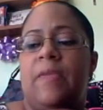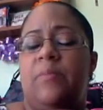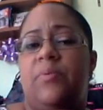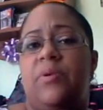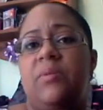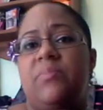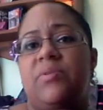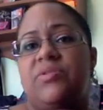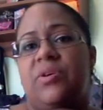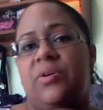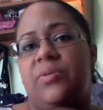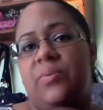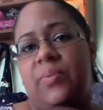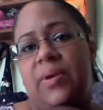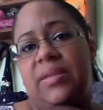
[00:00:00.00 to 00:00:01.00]
pretty much all
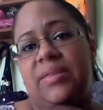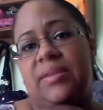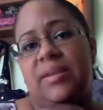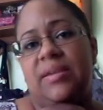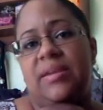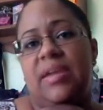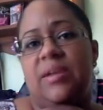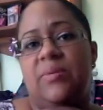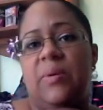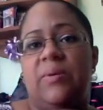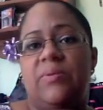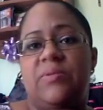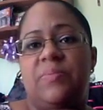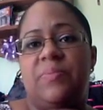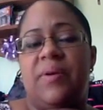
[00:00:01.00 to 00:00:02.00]
the weight that I gained while I
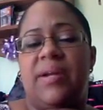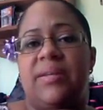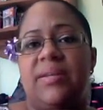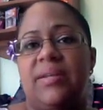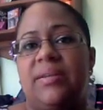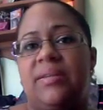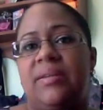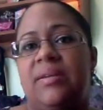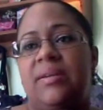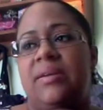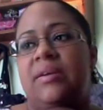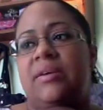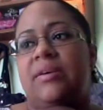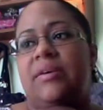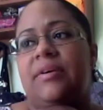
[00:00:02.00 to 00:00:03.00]
was pregnant.
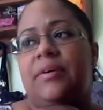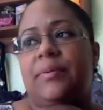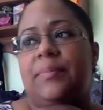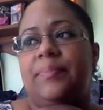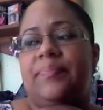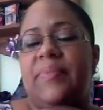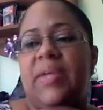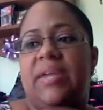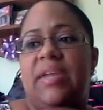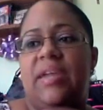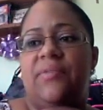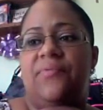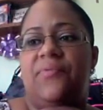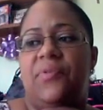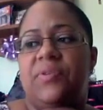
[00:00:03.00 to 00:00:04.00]
I
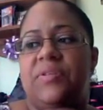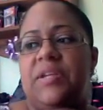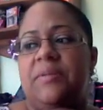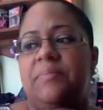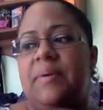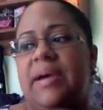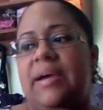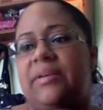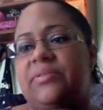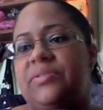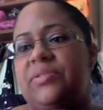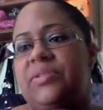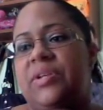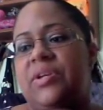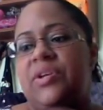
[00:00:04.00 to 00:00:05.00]
gained 14
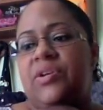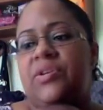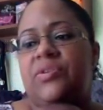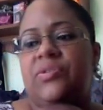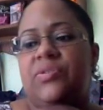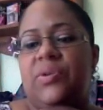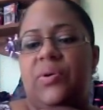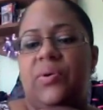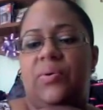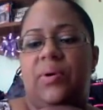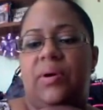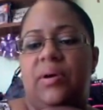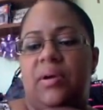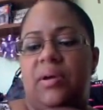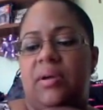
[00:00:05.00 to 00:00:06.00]
pounds. So
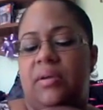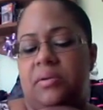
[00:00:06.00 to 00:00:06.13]
I